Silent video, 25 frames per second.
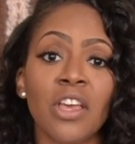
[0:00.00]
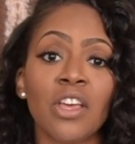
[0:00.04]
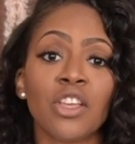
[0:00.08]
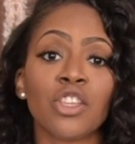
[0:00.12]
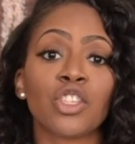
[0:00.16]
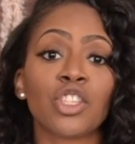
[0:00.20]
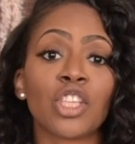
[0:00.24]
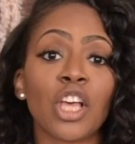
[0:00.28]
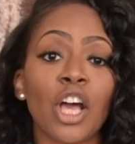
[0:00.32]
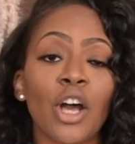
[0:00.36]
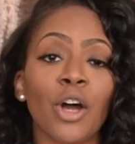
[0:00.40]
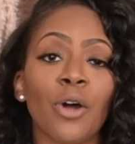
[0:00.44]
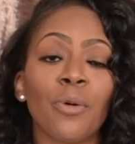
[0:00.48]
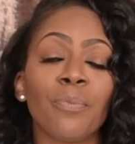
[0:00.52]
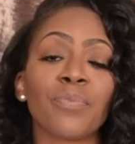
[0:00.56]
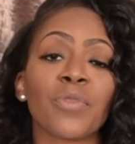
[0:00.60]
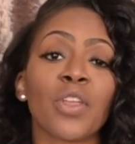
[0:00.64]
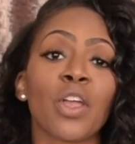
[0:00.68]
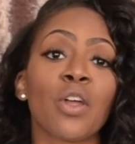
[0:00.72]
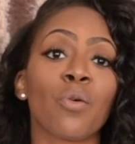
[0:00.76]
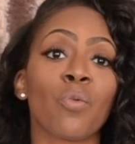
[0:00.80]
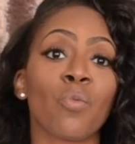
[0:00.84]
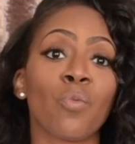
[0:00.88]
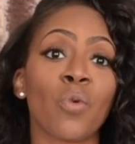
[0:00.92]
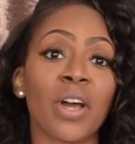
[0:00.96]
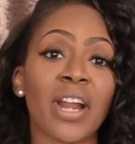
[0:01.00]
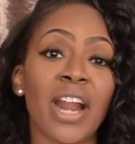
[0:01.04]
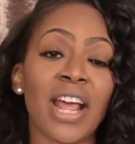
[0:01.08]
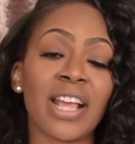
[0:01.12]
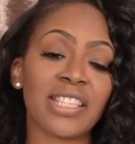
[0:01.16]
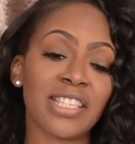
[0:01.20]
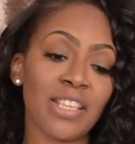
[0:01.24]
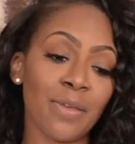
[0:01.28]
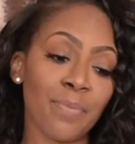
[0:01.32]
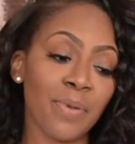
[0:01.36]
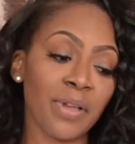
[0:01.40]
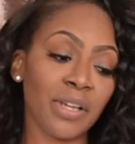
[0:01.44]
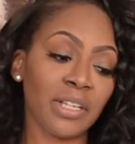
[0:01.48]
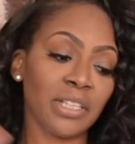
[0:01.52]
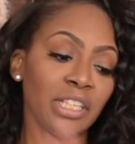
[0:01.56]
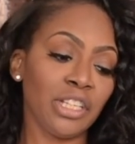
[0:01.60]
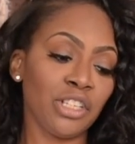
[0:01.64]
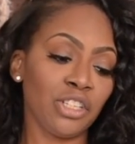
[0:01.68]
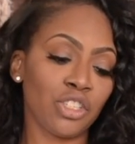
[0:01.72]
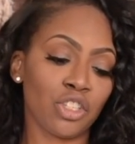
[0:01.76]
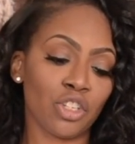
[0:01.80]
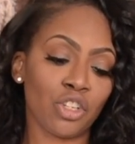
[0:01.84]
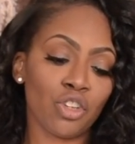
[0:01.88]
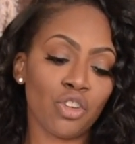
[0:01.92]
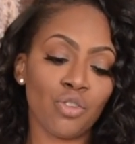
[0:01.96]
So what I typically
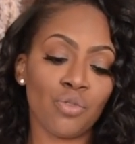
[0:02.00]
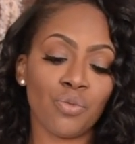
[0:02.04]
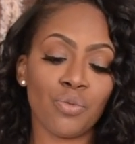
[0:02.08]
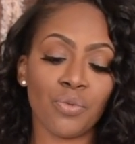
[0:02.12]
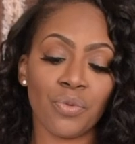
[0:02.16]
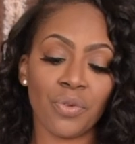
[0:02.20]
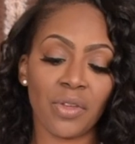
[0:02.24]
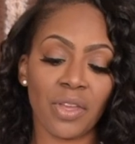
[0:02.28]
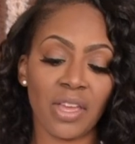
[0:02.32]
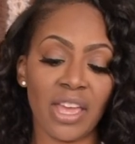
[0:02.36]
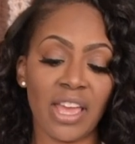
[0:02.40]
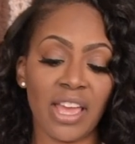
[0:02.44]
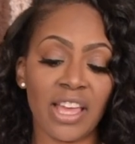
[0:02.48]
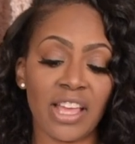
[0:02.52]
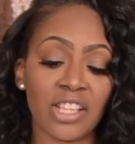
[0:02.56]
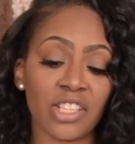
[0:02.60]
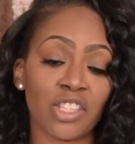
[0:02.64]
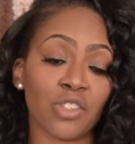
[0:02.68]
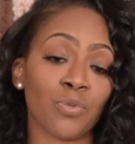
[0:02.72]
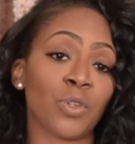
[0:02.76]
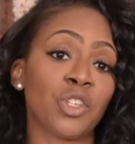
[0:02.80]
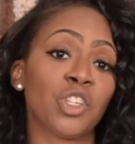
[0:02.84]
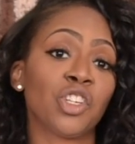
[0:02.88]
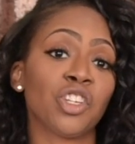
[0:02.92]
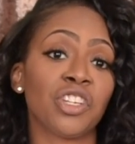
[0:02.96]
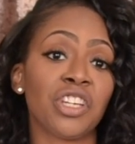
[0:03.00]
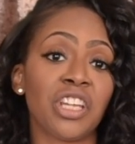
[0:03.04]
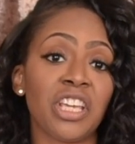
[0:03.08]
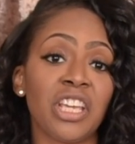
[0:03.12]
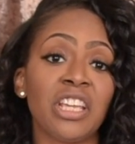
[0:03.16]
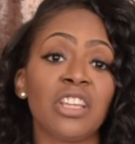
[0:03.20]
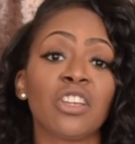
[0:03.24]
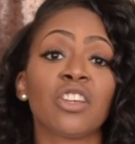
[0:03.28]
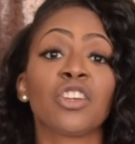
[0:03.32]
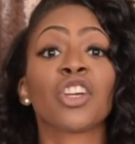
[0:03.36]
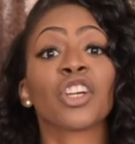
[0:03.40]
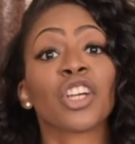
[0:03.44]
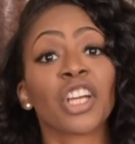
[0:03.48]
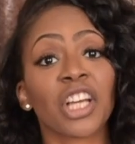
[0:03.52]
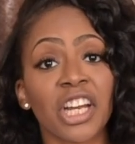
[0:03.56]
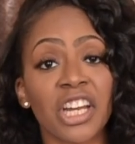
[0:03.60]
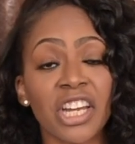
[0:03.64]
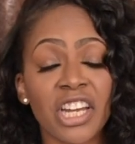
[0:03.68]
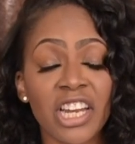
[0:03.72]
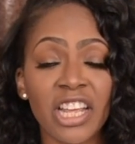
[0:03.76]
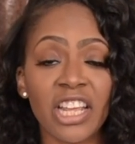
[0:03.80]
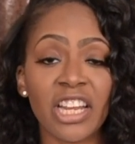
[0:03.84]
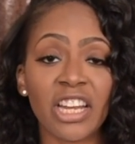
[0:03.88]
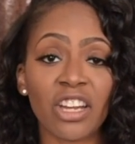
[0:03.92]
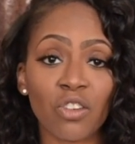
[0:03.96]
do is, what you're gonna
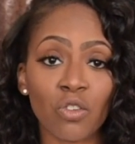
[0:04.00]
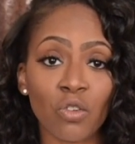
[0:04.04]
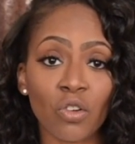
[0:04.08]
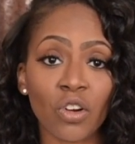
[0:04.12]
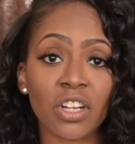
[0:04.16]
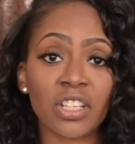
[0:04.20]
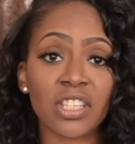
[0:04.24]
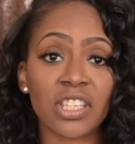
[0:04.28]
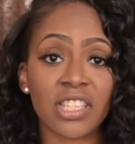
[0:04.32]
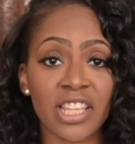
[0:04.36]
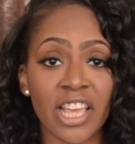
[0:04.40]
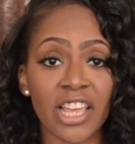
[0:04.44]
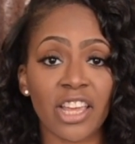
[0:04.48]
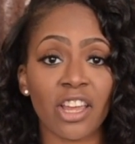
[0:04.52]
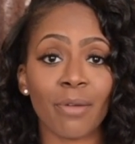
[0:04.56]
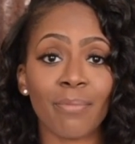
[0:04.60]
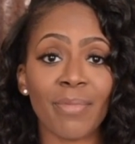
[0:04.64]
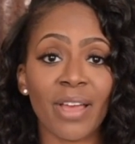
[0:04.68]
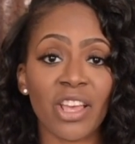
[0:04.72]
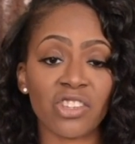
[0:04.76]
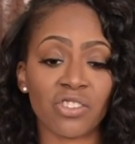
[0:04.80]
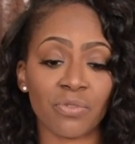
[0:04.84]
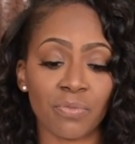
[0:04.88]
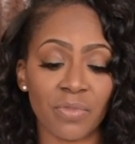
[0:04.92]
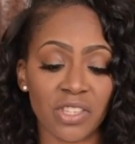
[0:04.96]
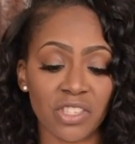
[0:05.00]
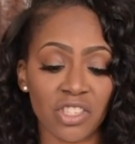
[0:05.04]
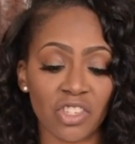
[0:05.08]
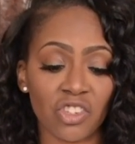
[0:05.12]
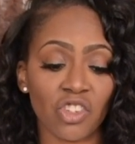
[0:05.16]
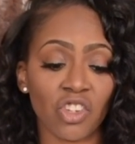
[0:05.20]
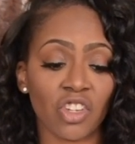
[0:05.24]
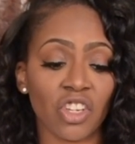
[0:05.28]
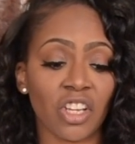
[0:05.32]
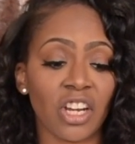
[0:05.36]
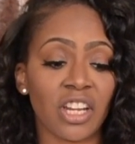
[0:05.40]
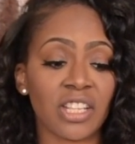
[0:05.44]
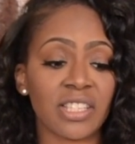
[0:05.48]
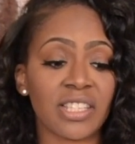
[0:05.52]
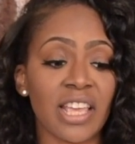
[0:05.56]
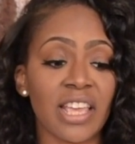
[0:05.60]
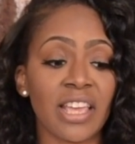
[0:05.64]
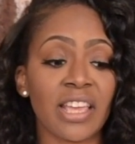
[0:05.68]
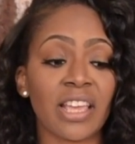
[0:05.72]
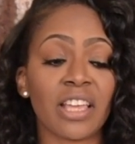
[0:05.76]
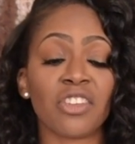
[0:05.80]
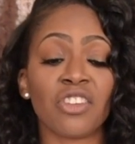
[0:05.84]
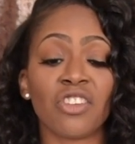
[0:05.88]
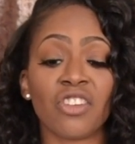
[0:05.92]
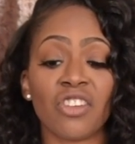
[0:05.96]
need in order to take your measurements is you're
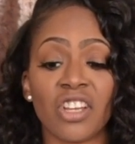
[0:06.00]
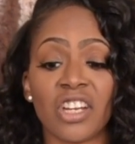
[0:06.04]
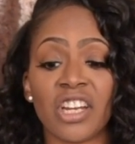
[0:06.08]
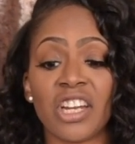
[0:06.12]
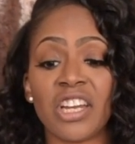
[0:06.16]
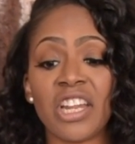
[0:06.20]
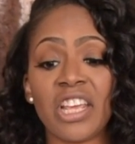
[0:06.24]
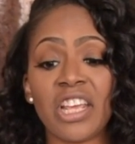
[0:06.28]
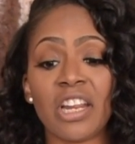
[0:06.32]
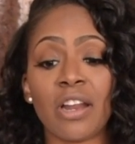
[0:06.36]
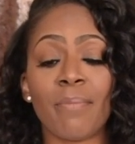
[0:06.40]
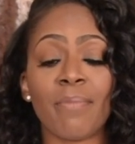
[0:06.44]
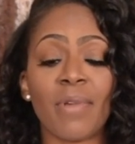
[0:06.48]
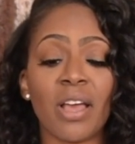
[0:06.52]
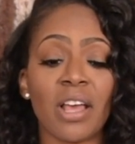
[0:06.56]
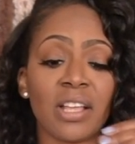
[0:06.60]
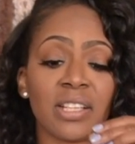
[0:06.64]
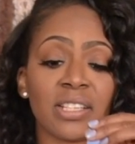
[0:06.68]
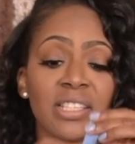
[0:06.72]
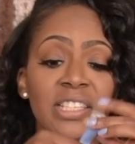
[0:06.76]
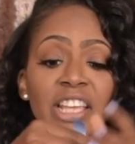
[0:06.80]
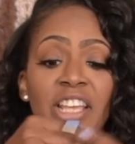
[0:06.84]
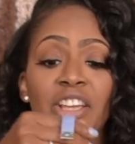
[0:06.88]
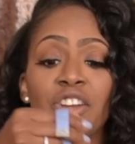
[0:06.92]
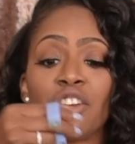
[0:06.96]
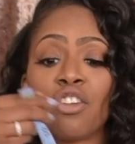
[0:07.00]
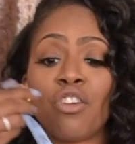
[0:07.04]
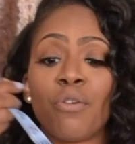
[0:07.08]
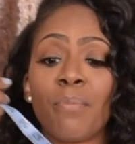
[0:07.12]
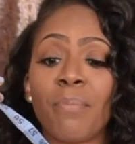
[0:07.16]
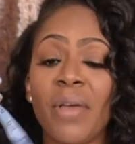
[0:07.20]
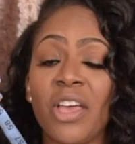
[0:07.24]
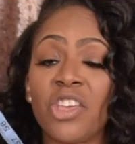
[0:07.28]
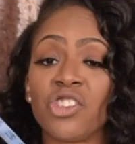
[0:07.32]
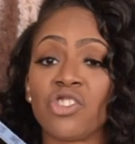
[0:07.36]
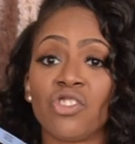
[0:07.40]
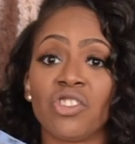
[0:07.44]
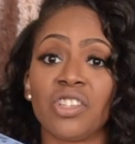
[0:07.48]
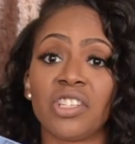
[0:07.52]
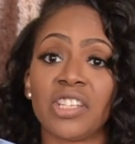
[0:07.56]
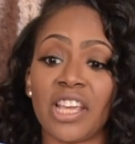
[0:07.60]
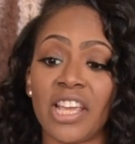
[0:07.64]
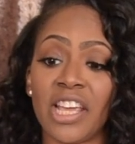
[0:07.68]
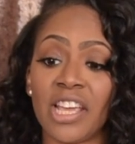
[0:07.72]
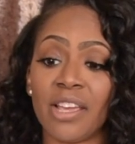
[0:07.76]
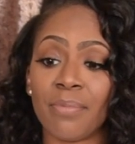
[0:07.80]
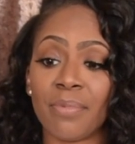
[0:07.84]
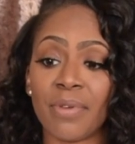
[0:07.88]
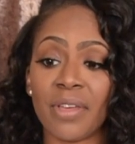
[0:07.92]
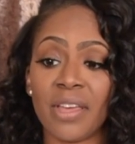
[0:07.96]
gonna need a standard measuring
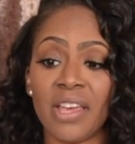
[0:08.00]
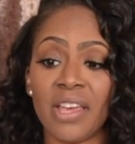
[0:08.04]
tape.